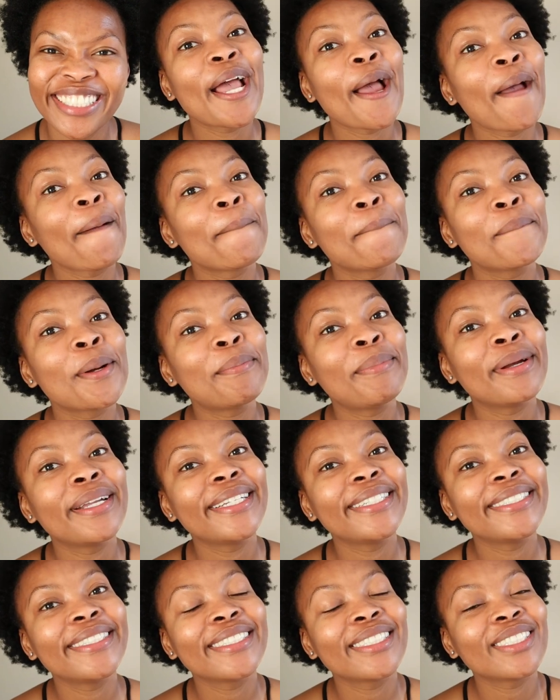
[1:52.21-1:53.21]
Yeah, bye-bye.
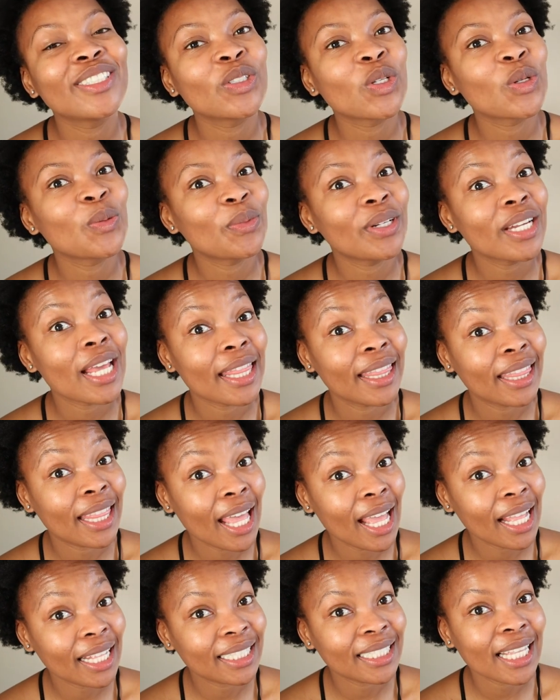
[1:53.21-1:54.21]
I'm going at
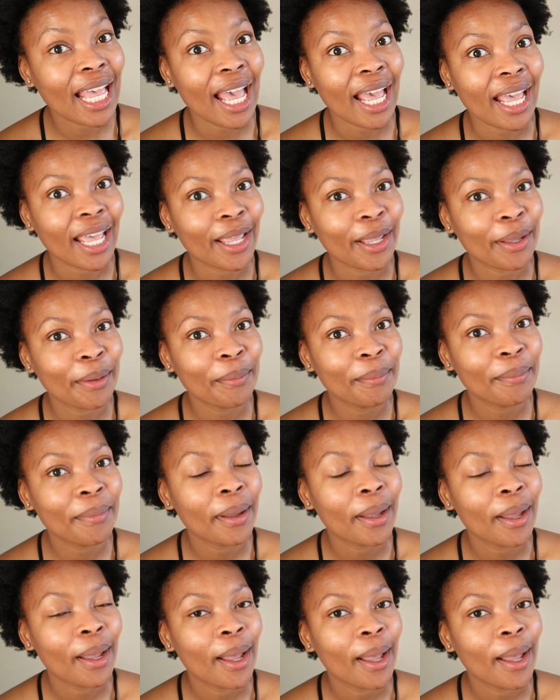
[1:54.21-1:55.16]
that time.